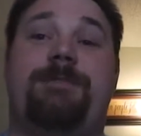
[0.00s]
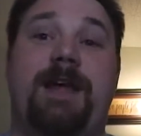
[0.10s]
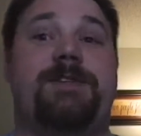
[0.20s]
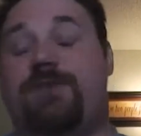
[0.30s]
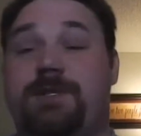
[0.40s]

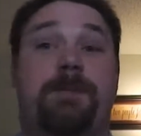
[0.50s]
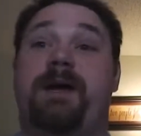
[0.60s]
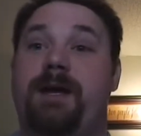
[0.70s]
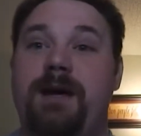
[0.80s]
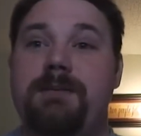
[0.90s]
just a
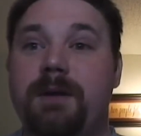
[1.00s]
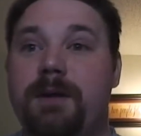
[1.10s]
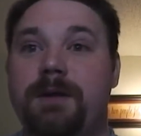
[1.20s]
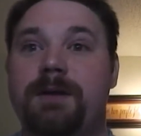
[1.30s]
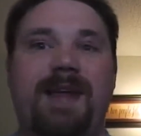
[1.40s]
big
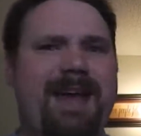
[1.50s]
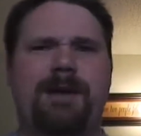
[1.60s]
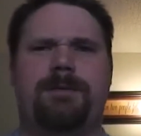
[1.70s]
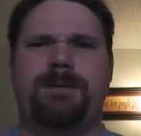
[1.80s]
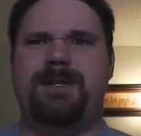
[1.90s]
number. Like
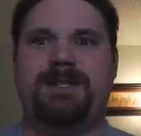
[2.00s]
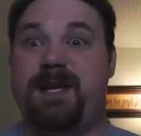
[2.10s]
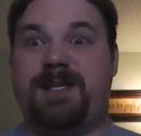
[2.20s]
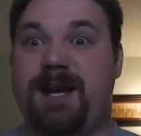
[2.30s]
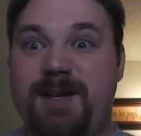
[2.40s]

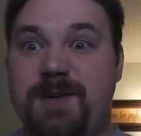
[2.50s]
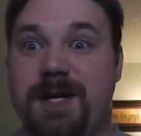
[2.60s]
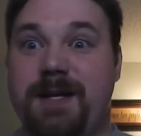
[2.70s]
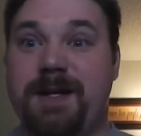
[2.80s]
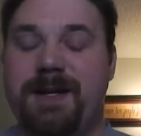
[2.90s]

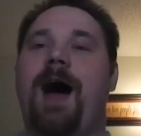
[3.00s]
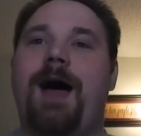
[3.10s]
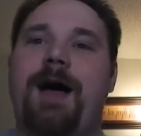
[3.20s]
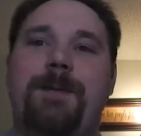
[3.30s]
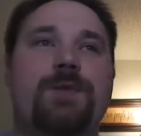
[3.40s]
600.
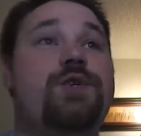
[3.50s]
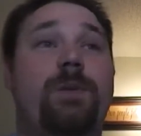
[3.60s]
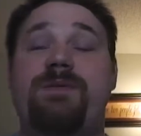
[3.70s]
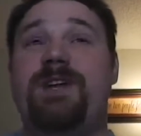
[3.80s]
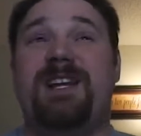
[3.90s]
So
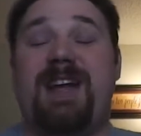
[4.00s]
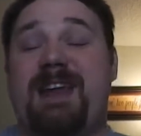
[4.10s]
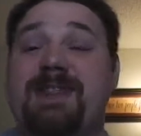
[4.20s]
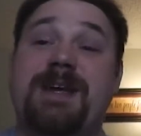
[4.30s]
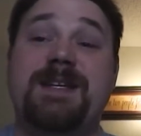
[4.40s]
we've done a lot
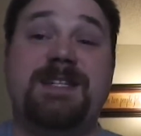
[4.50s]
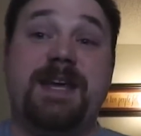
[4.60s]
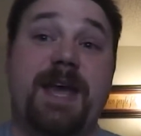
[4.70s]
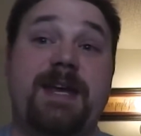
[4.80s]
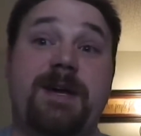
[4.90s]
of things to
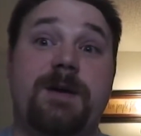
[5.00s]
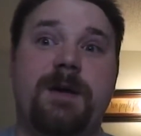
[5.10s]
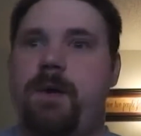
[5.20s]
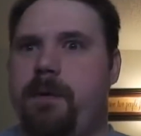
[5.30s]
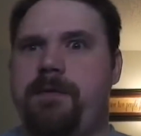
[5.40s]
get here.
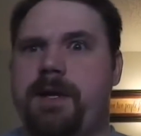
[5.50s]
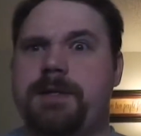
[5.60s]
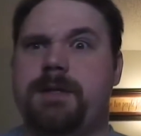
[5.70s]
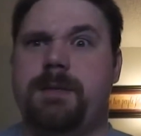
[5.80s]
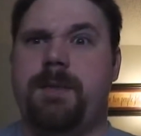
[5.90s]
We've done
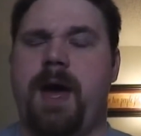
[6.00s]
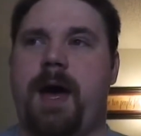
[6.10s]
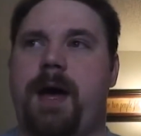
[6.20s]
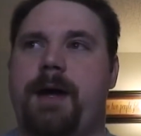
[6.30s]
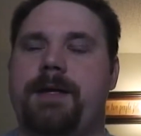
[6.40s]
some
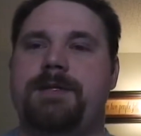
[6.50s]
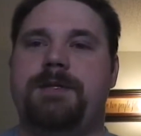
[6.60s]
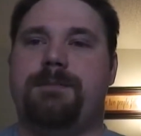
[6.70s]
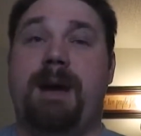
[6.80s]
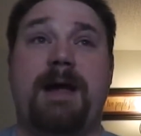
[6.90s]

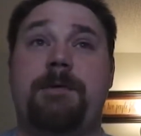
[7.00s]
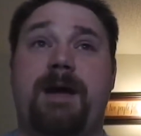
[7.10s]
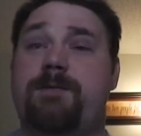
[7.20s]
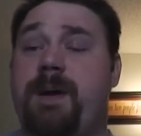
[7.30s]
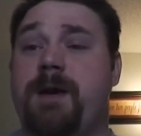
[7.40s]

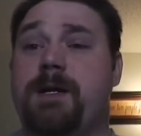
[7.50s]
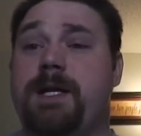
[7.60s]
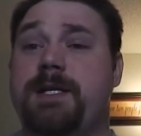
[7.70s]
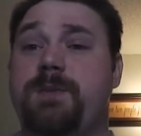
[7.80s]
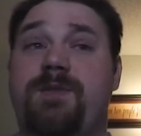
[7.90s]
Minecraft
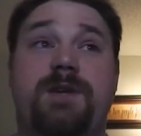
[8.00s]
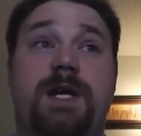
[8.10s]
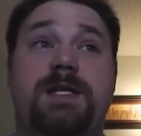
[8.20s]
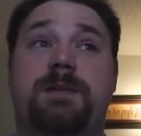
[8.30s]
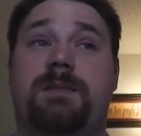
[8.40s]
parodies. We've
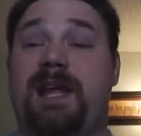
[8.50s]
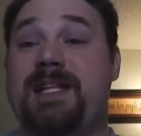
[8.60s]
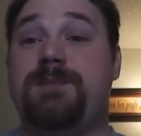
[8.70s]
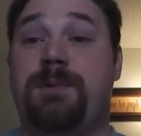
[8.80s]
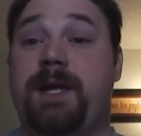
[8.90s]
done some
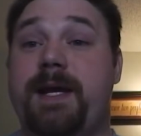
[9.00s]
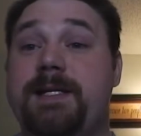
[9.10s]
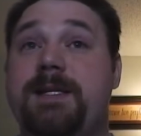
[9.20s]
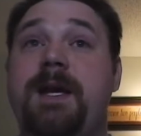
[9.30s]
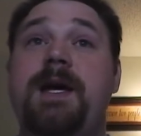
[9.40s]
Let's
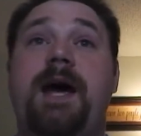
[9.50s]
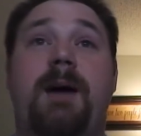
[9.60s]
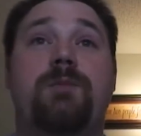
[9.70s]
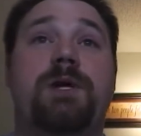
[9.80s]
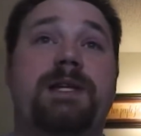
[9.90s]
Plays.
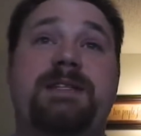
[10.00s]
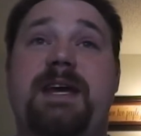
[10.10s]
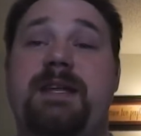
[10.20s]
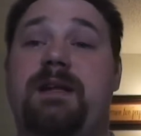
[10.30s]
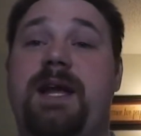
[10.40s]
I'm really
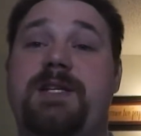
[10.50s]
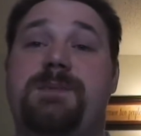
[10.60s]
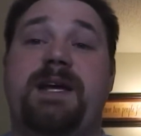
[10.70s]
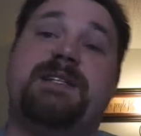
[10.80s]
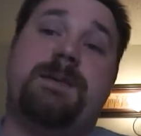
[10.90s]
digging the Let's
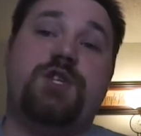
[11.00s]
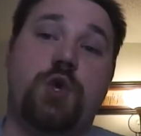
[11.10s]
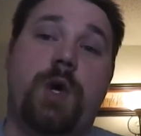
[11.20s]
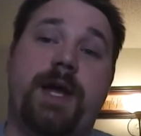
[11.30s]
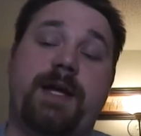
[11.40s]
Plays. I'm
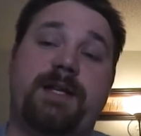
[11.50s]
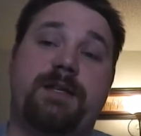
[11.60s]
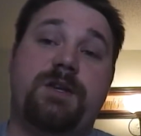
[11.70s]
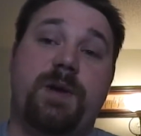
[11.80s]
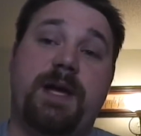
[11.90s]
enjoying
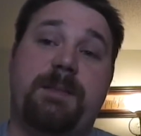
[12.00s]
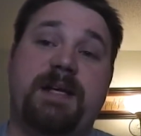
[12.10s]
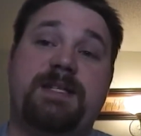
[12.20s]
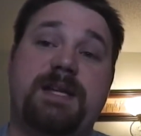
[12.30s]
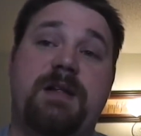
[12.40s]
it, doing it
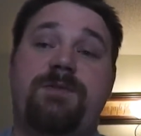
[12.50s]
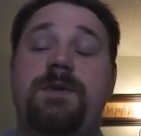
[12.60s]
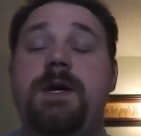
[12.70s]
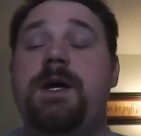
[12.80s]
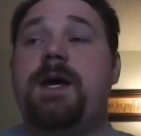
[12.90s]
myself.
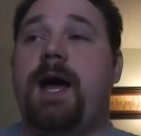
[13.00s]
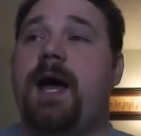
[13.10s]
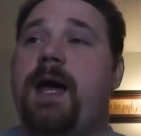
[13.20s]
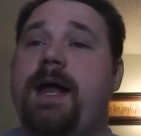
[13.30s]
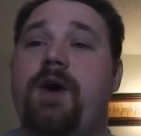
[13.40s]

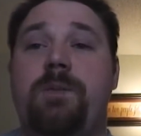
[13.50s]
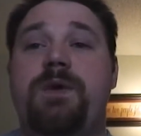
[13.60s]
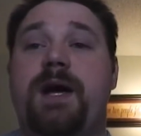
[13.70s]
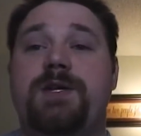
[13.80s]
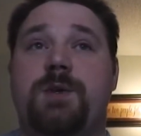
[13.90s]
And I hope
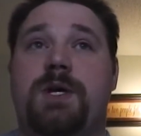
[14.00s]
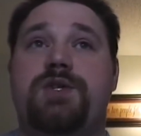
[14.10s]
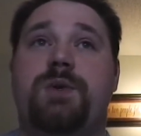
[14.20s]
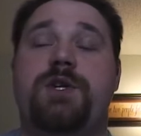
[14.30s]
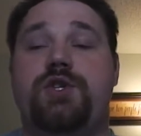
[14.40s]
you guys are
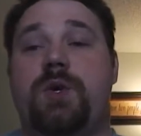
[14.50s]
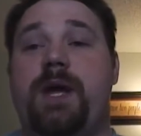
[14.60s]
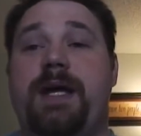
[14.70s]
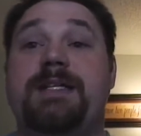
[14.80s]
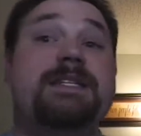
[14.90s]
also
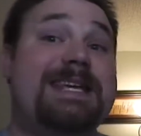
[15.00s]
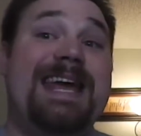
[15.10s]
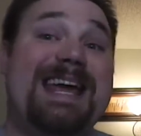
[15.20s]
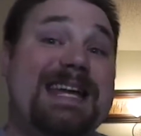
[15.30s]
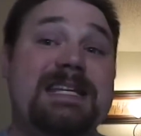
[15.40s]
enjoying
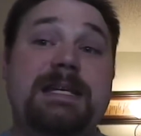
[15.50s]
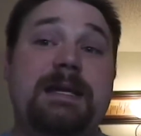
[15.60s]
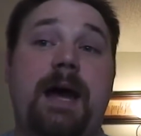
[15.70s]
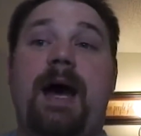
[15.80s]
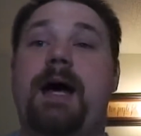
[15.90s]
seeing it.
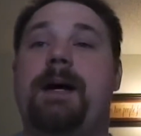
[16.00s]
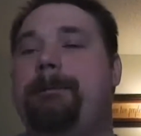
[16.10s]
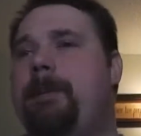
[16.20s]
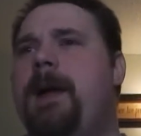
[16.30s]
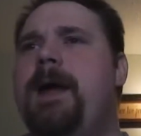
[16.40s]

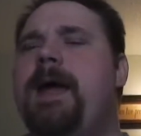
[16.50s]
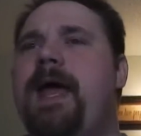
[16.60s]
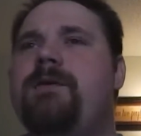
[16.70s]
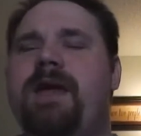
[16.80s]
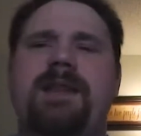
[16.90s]
And
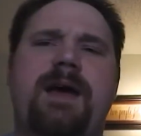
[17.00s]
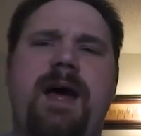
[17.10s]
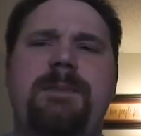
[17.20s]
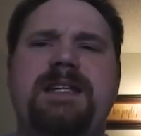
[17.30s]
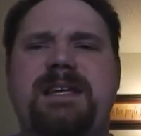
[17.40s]
in the
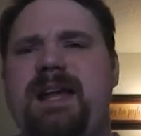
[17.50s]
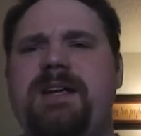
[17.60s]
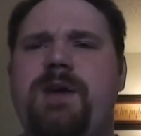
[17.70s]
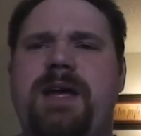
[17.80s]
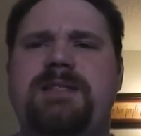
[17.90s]
comments, I'd
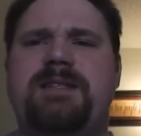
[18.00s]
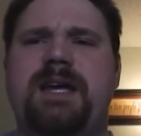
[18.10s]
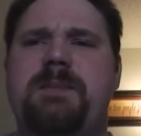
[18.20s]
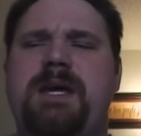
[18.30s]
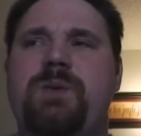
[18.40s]
like you guys to
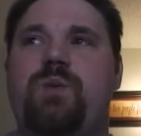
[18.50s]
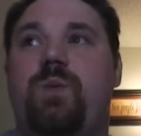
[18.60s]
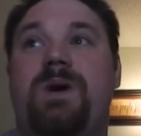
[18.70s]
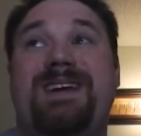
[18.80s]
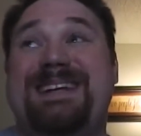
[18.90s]
tell me
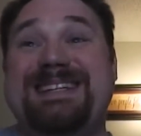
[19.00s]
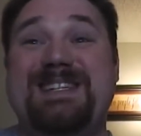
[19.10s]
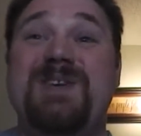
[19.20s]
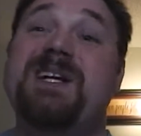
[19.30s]
what it is you're